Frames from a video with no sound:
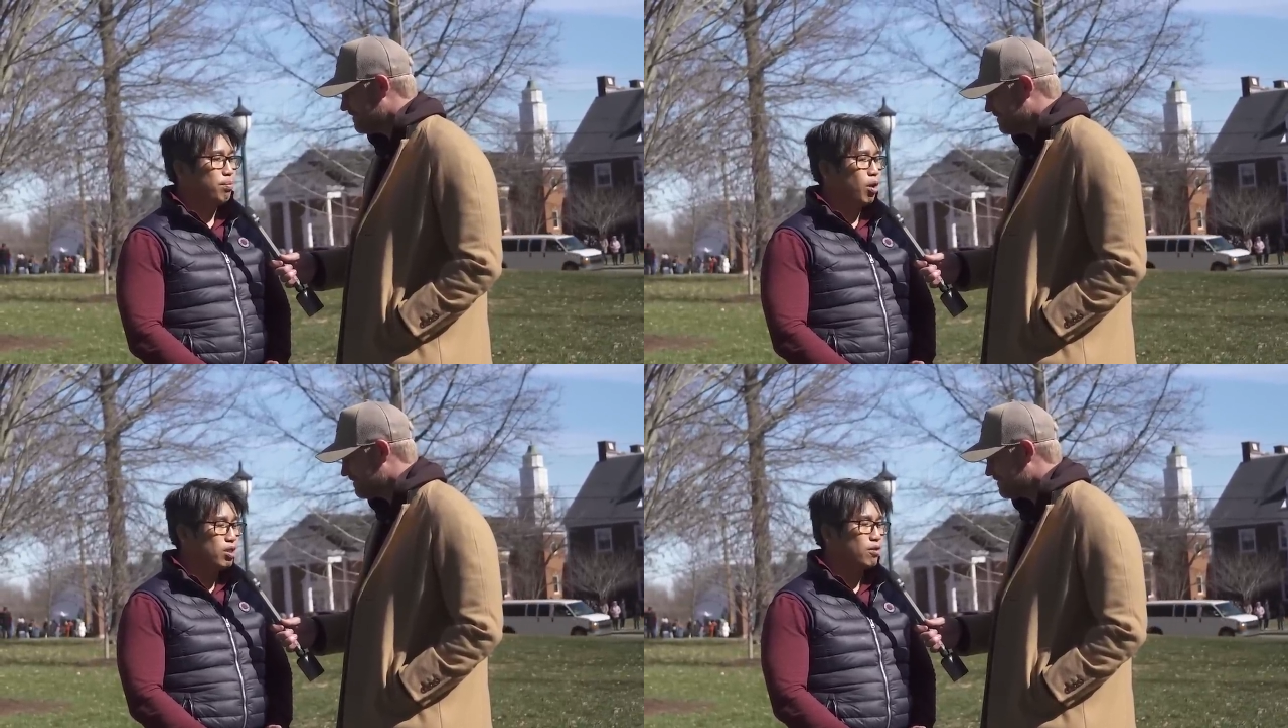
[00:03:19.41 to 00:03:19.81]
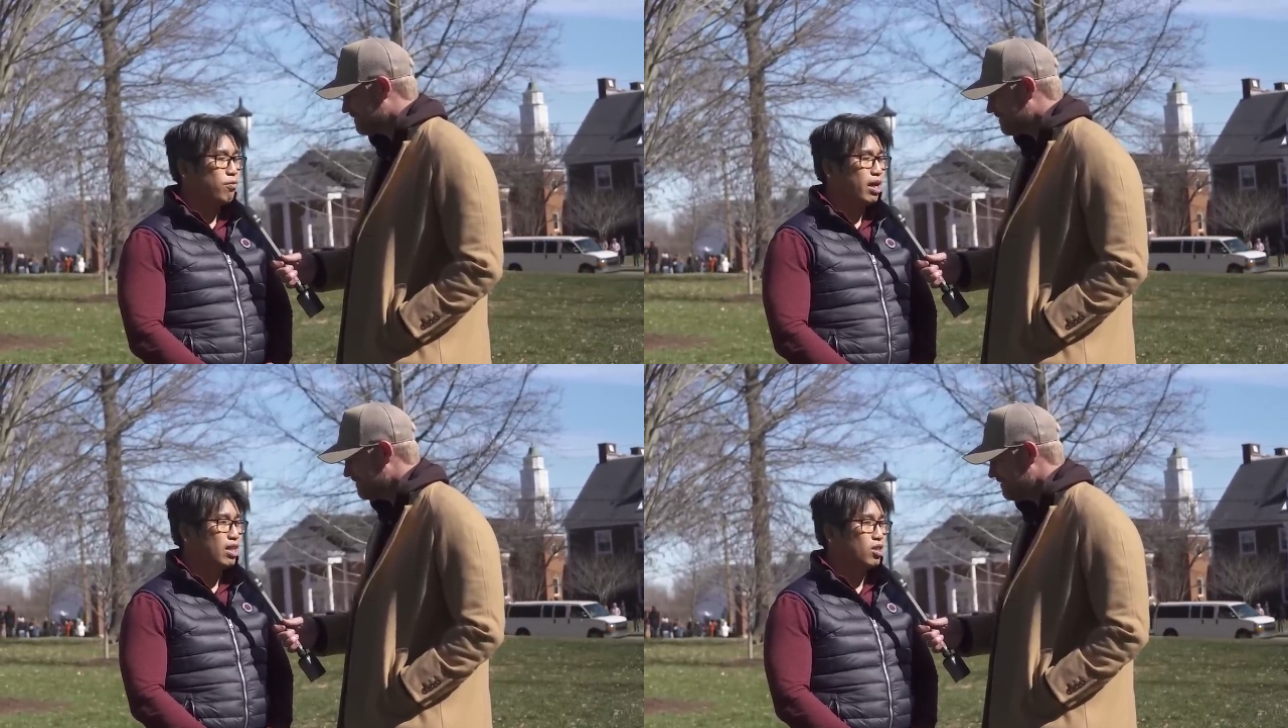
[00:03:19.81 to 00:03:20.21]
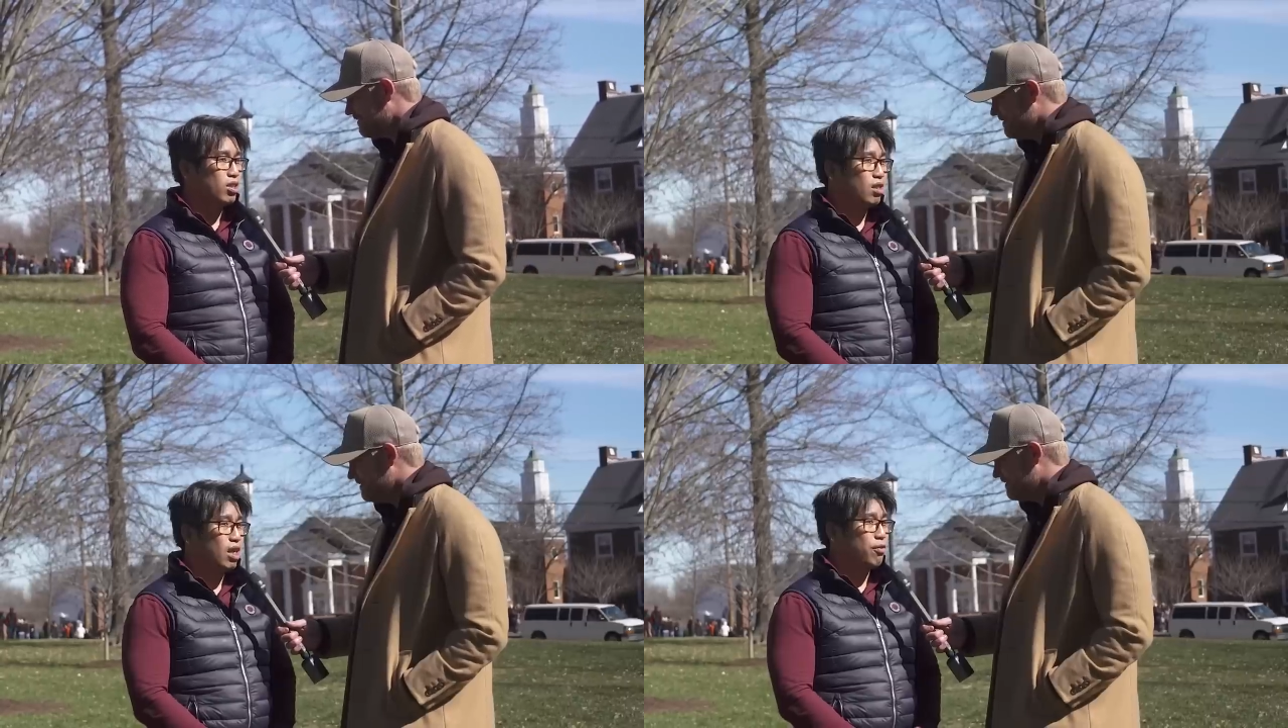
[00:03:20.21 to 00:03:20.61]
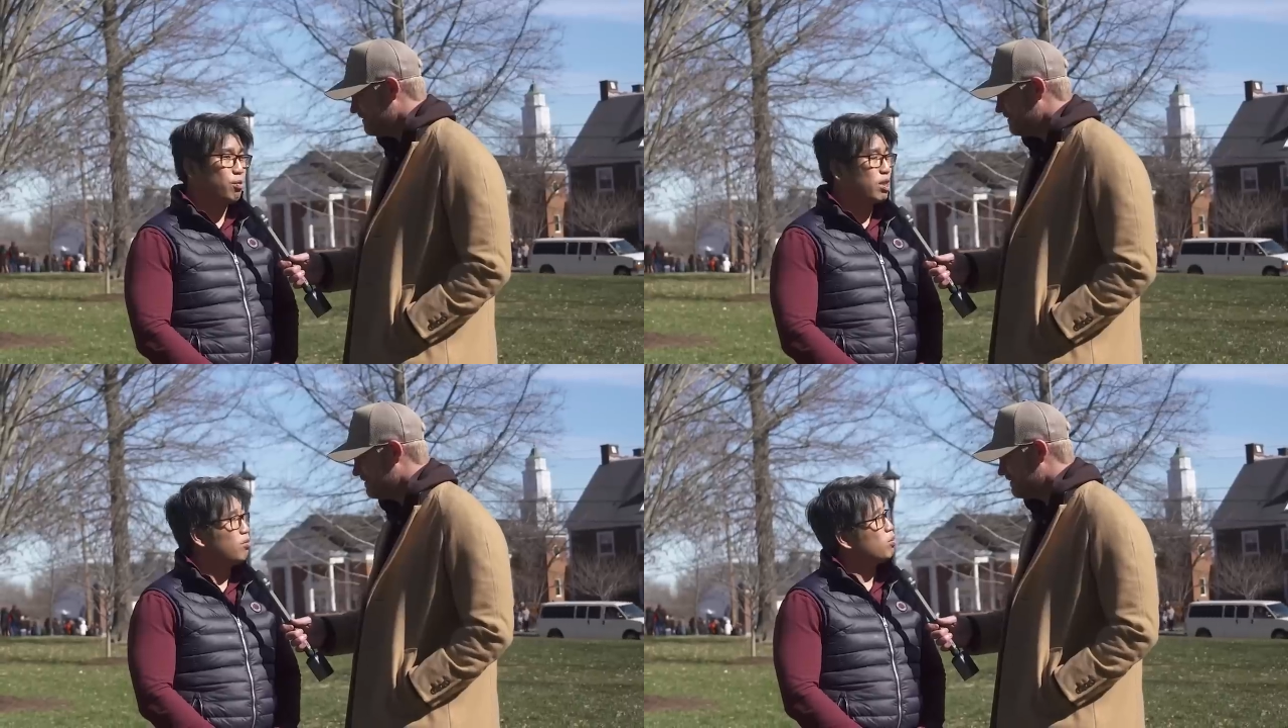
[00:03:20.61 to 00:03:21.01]
positive way to
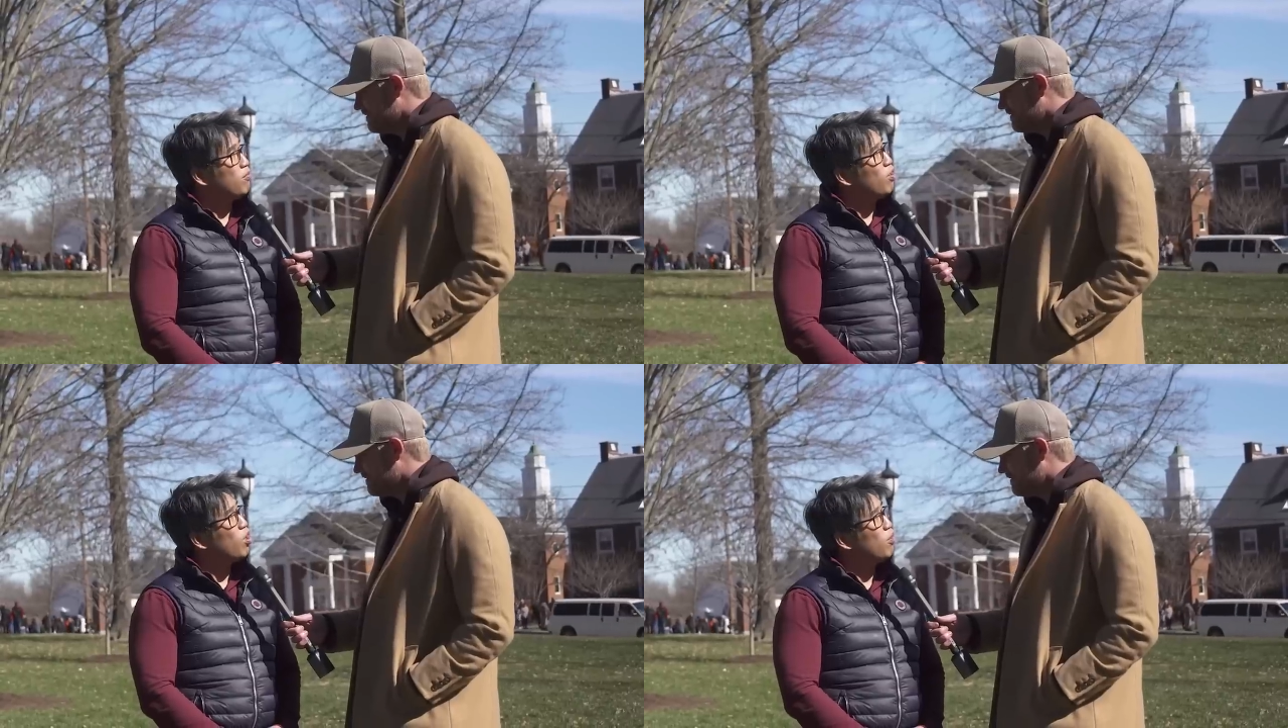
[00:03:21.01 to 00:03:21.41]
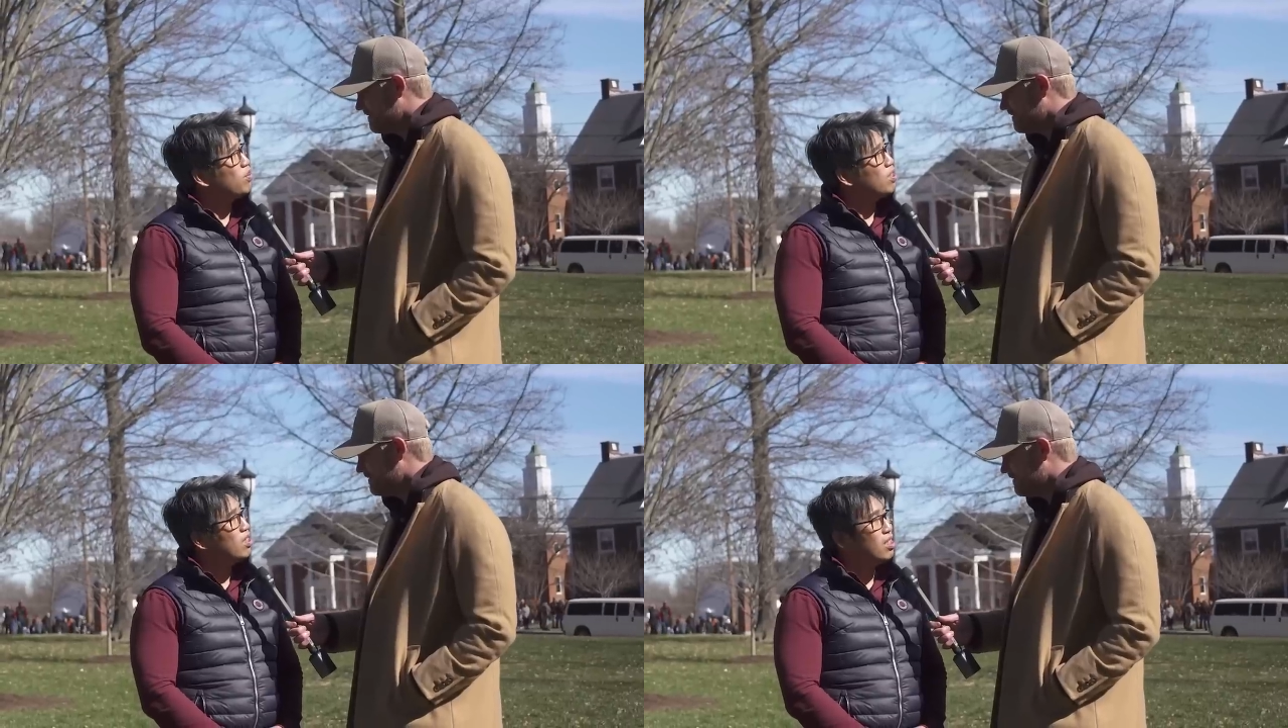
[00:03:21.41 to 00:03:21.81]
everyone that was involved.